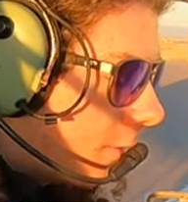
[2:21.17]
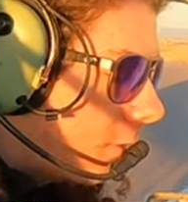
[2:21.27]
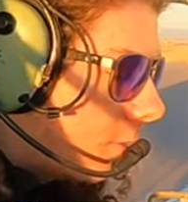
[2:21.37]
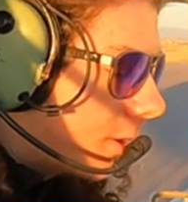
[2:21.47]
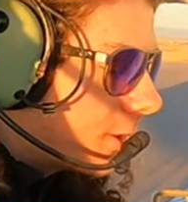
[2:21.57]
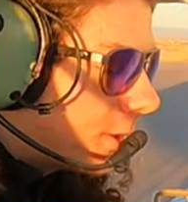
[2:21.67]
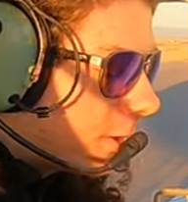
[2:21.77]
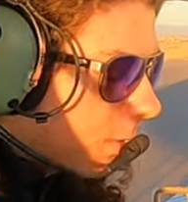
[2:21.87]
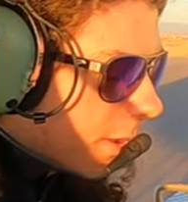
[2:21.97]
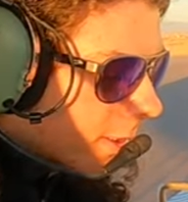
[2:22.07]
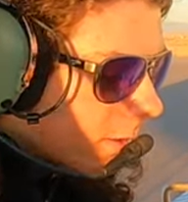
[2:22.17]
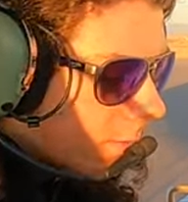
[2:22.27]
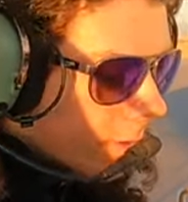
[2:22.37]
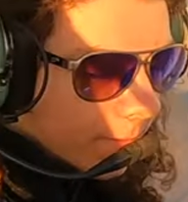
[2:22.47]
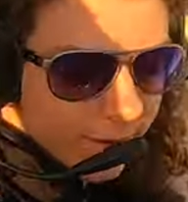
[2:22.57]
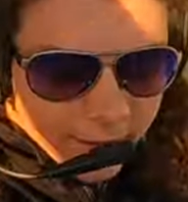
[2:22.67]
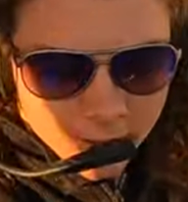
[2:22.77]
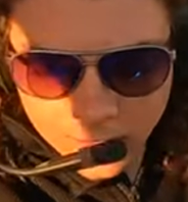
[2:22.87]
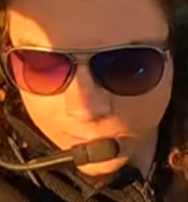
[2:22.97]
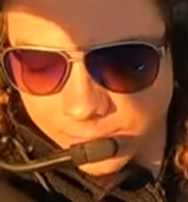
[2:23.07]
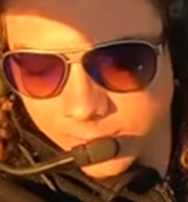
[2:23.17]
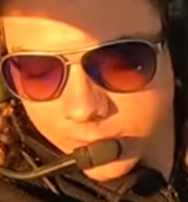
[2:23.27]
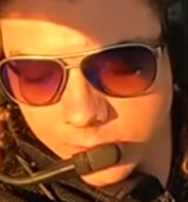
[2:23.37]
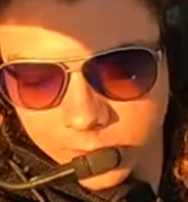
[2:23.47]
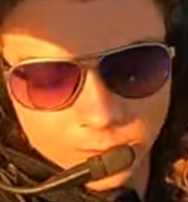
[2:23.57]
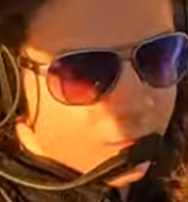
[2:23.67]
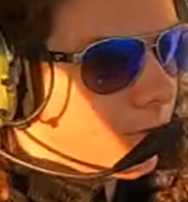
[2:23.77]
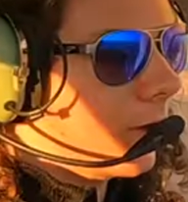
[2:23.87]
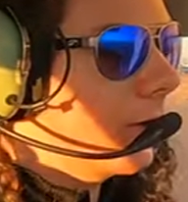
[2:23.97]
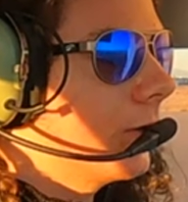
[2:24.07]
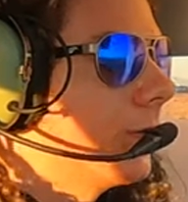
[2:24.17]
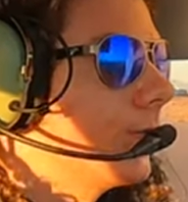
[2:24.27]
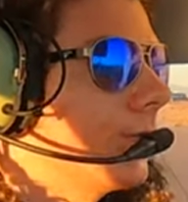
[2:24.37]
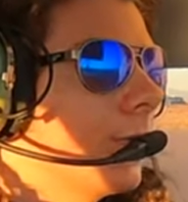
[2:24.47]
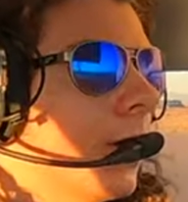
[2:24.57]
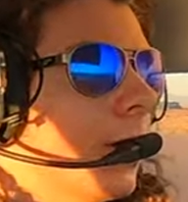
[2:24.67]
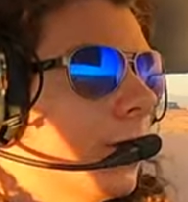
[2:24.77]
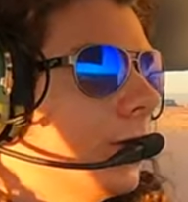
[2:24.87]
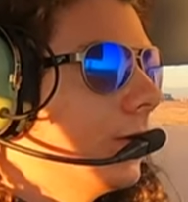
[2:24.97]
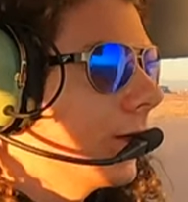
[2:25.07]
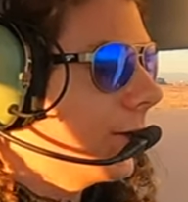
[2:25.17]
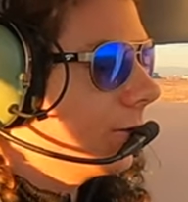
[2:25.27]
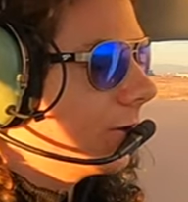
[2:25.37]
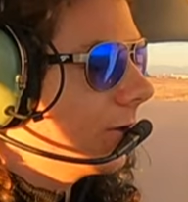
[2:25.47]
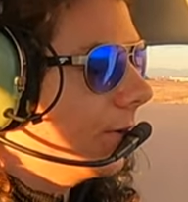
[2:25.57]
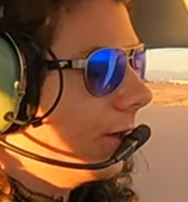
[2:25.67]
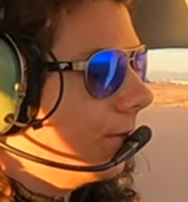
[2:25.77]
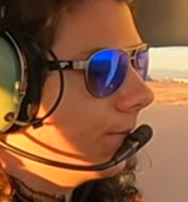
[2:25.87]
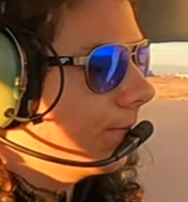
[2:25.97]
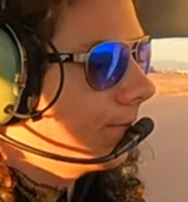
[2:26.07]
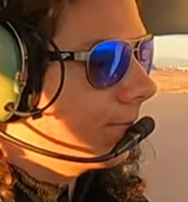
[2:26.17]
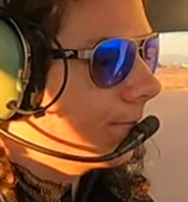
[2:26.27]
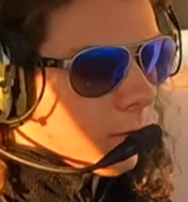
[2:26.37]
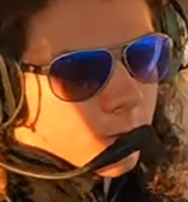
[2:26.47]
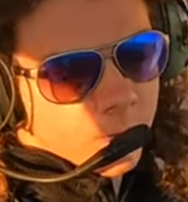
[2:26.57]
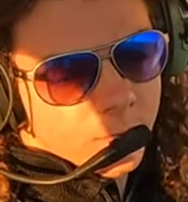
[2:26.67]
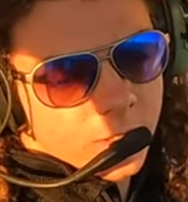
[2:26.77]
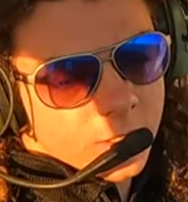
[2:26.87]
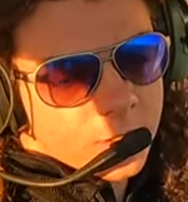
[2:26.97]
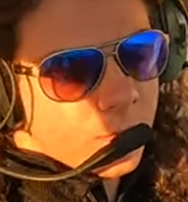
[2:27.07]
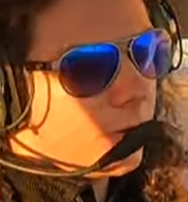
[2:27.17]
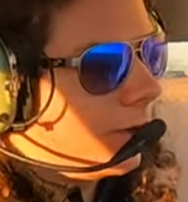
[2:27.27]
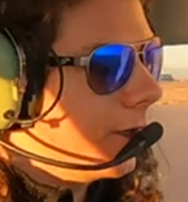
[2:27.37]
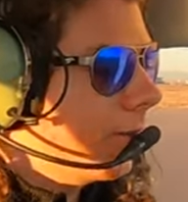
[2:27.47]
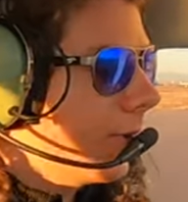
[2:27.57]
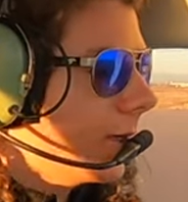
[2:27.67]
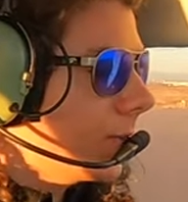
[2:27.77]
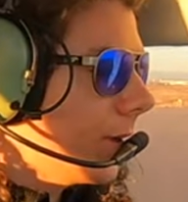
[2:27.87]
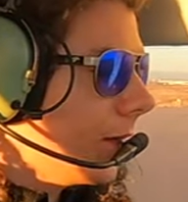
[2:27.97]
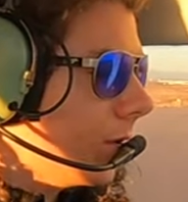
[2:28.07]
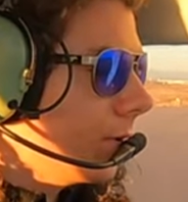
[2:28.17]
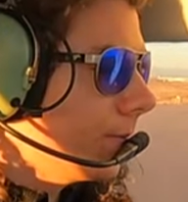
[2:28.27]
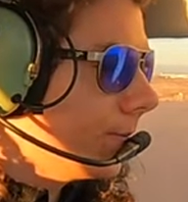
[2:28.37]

fuel pressure does rise a little bit, back off, throttle, 2000 RPM, mixture will lean to best power,